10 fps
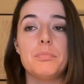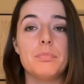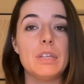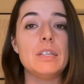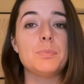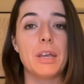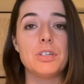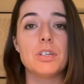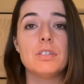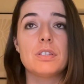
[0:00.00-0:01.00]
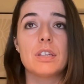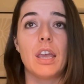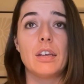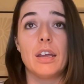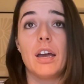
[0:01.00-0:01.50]
these patients
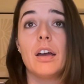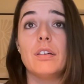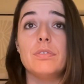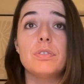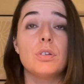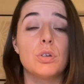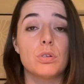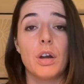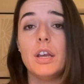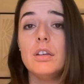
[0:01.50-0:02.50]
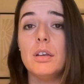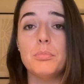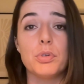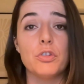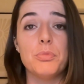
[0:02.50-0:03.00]
can have great
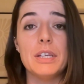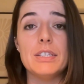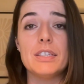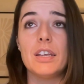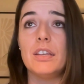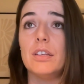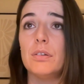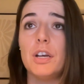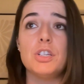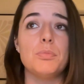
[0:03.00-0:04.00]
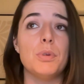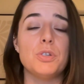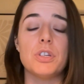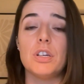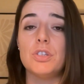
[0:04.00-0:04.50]
improvements in their range of
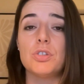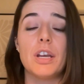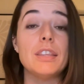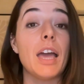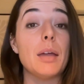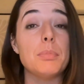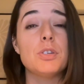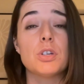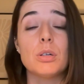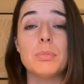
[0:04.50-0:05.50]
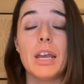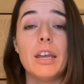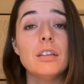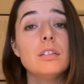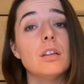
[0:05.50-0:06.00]
motion and strength at midterm
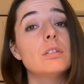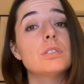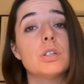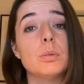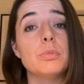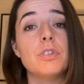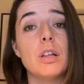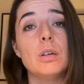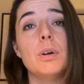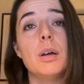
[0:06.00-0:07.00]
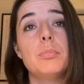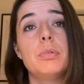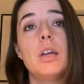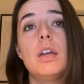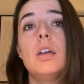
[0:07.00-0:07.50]
and long-term follow-up.
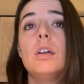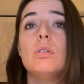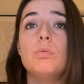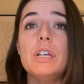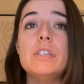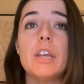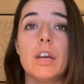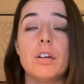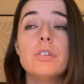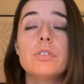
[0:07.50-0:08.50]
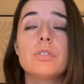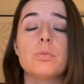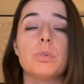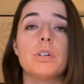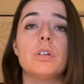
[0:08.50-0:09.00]
Re-tears
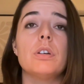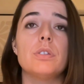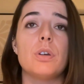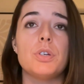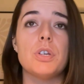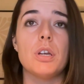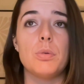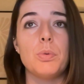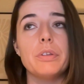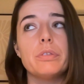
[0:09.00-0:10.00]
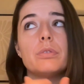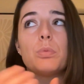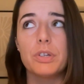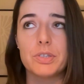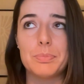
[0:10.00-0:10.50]
were associated with
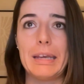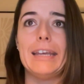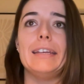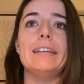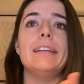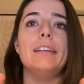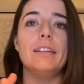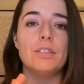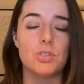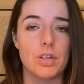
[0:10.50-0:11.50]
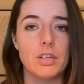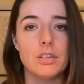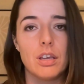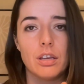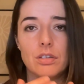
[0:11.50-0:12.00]
worse pain in
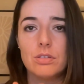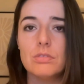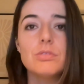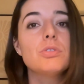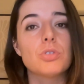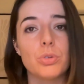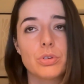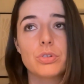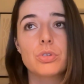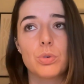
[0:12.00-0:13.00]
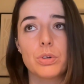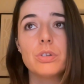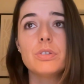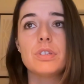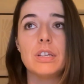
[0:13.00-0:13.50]
strength and shoulder
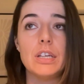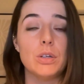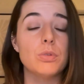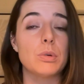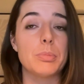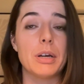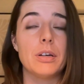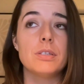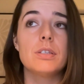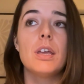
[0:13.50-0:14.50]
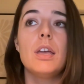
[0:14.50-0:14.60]
scores than healed repairs,